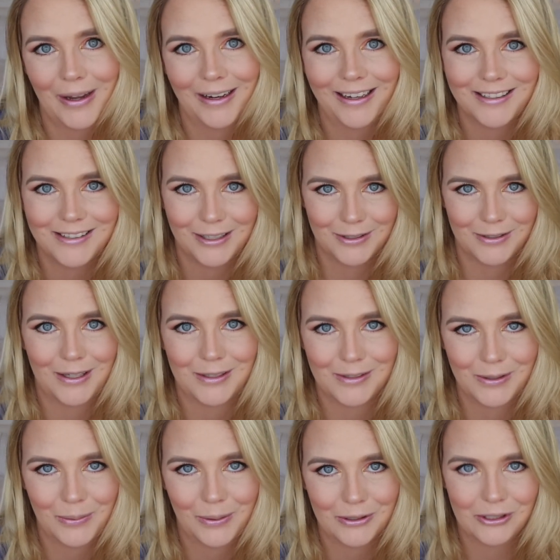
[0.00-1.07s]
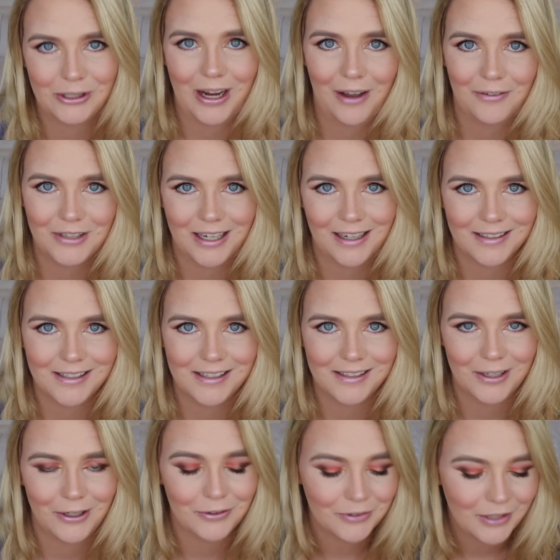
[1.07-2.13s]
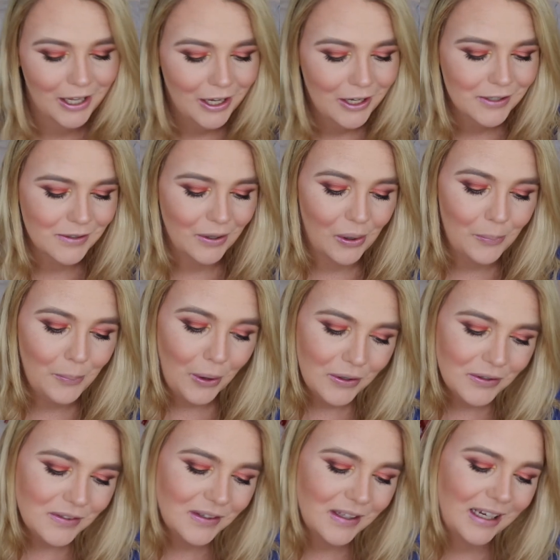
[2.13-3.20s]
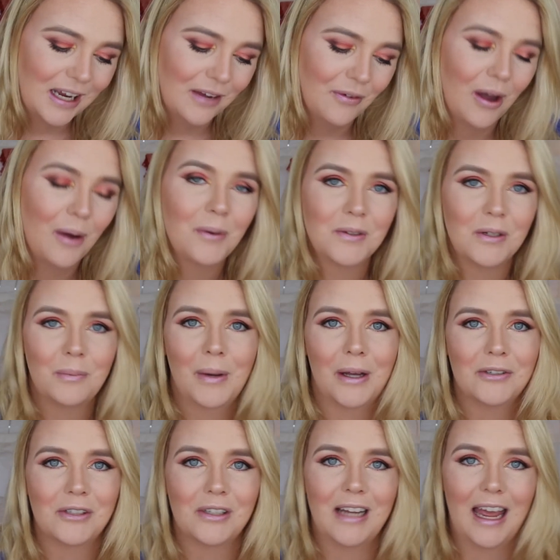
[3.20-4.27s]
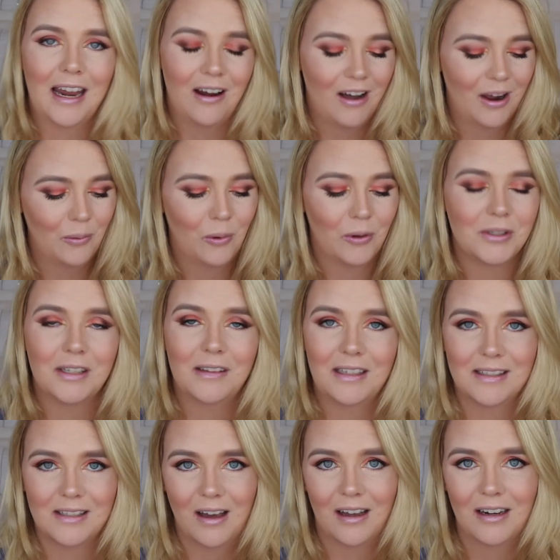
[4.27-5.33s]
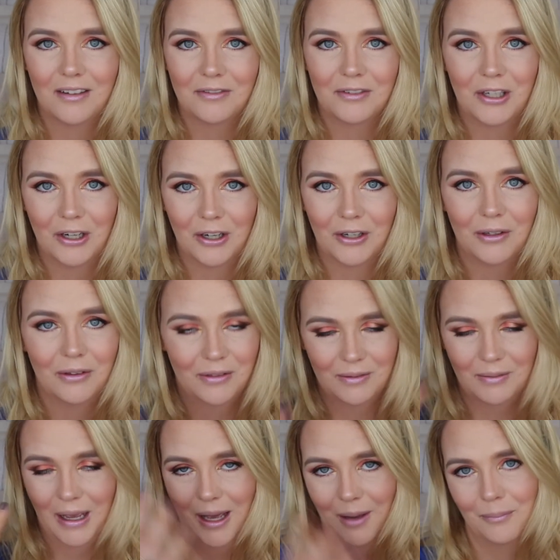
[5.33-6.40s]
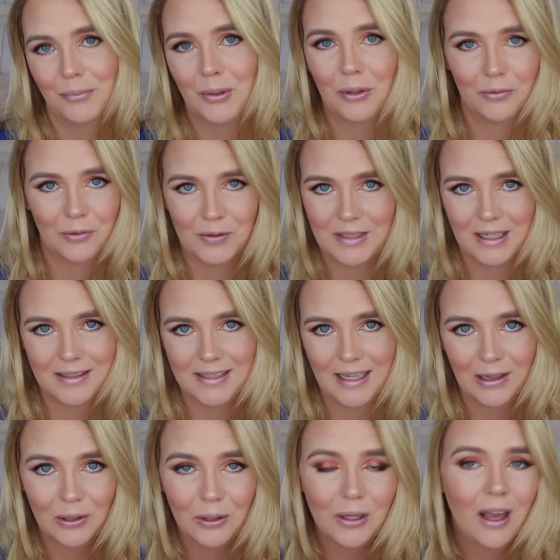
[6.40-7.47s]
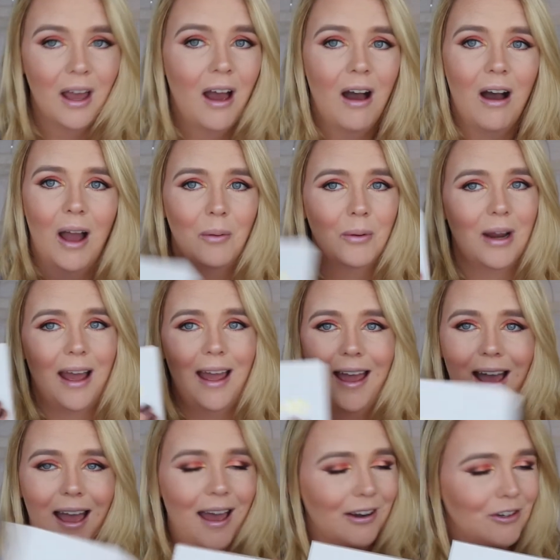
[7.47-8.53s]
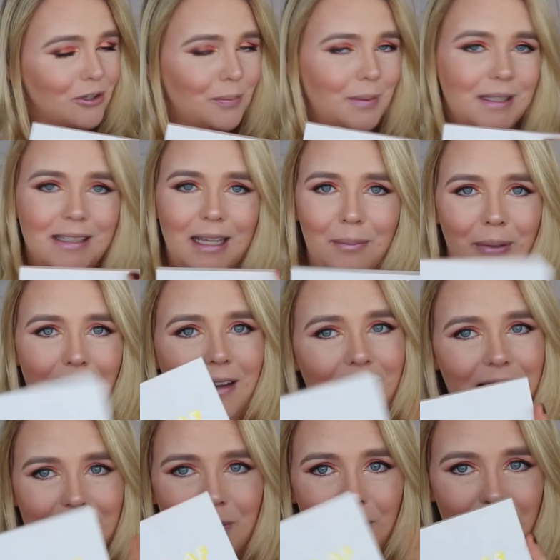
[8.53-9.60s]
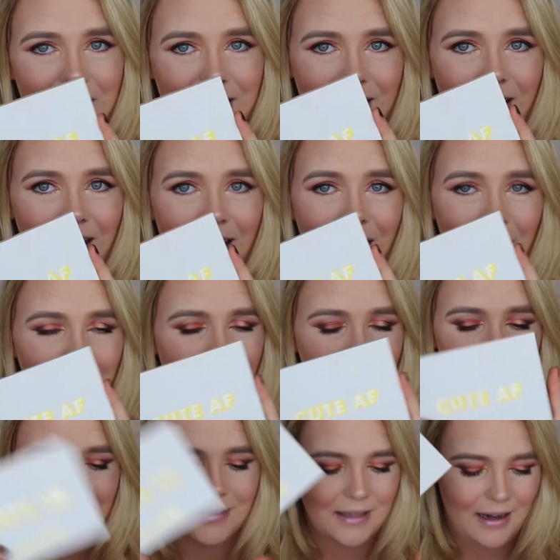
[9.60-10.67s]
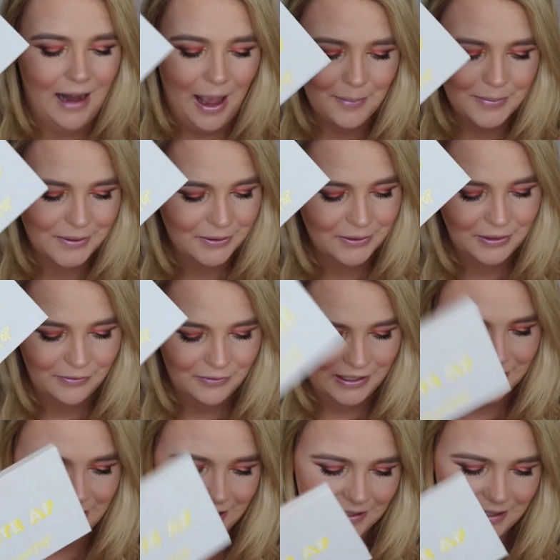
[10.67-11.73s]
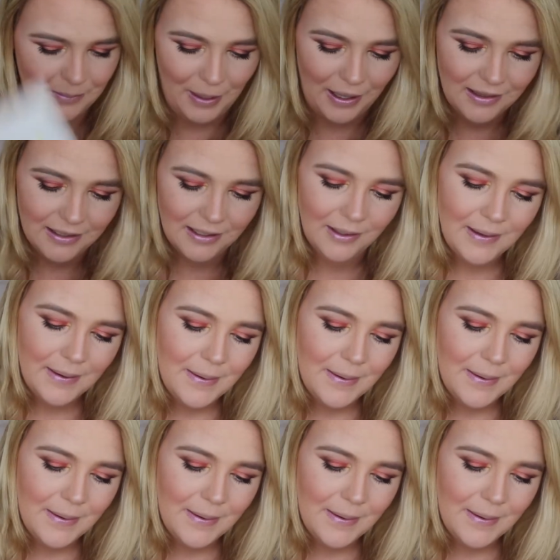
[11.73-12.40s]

I guess that's that's the question you have to ask yourself. So personally, if I was on a budget and I wanted this kind of you know um, beautiful sunset look, I would 100% pick this this guy up. It is an absolutely fantastic palette.